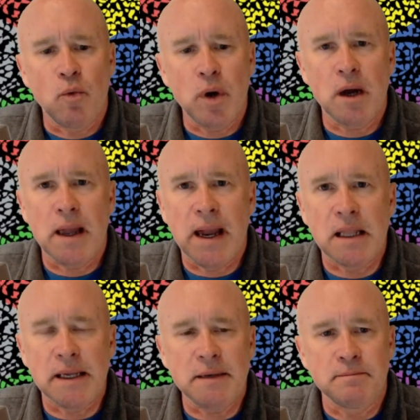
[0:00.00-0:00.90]
Well,
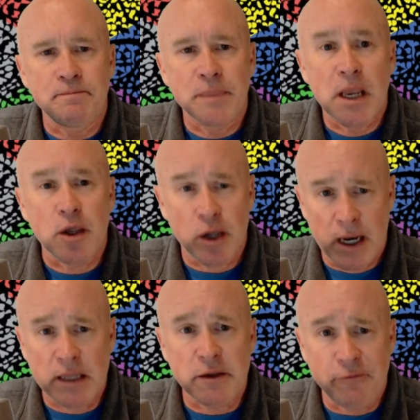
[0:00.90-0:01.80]
Allie, you
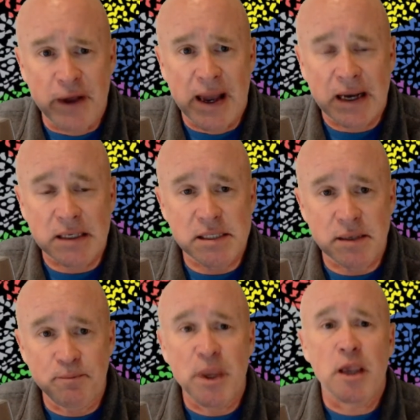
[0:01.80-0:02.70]
got the facts.